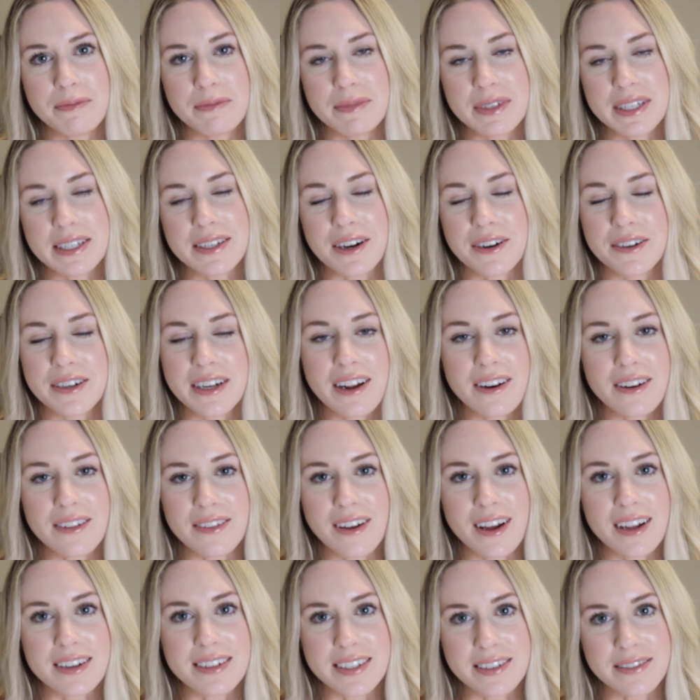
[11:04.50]
turned out a
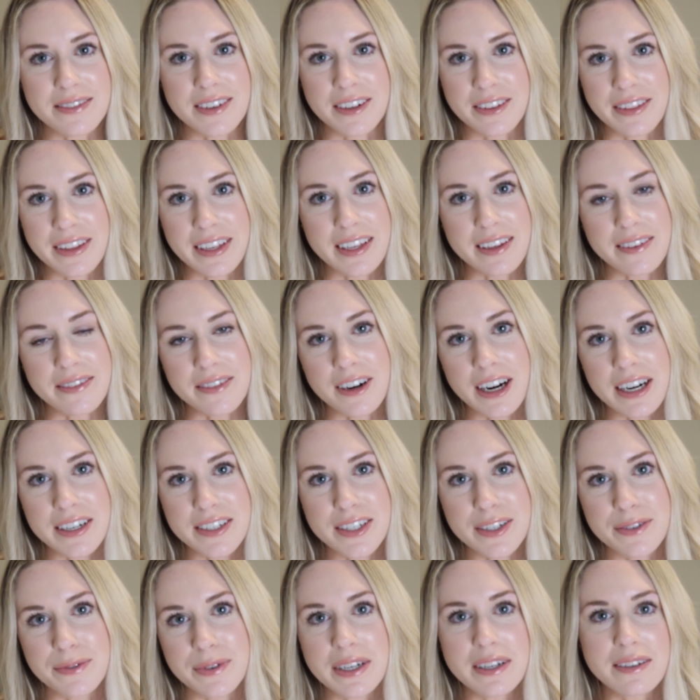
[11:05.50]
lot differently if
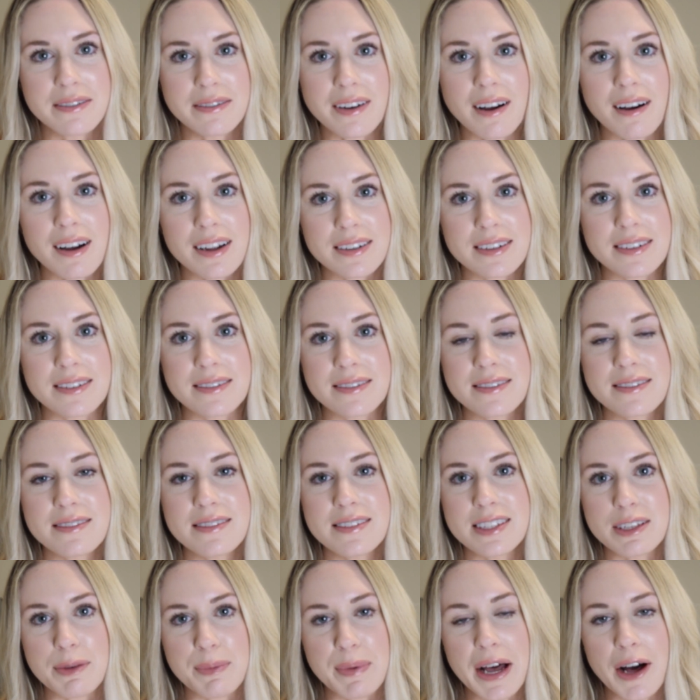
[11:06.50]
Gretchen would have gotten
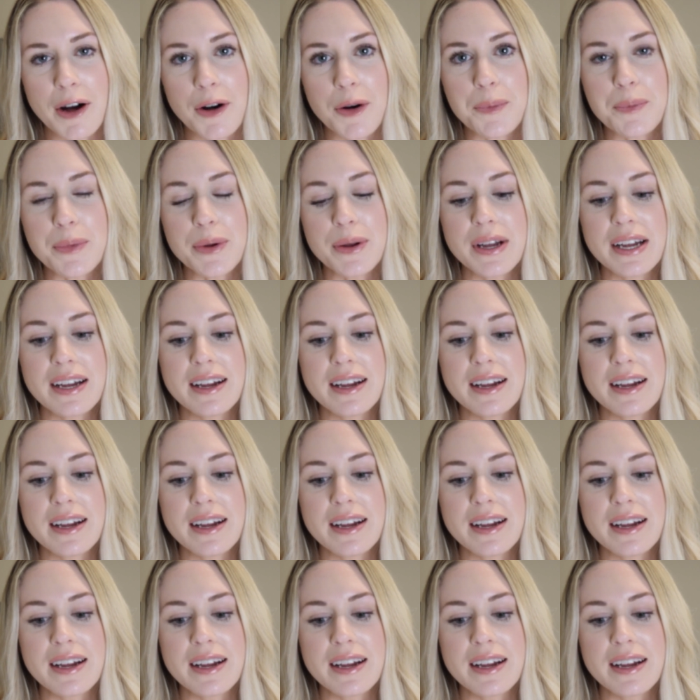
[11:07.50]
some help.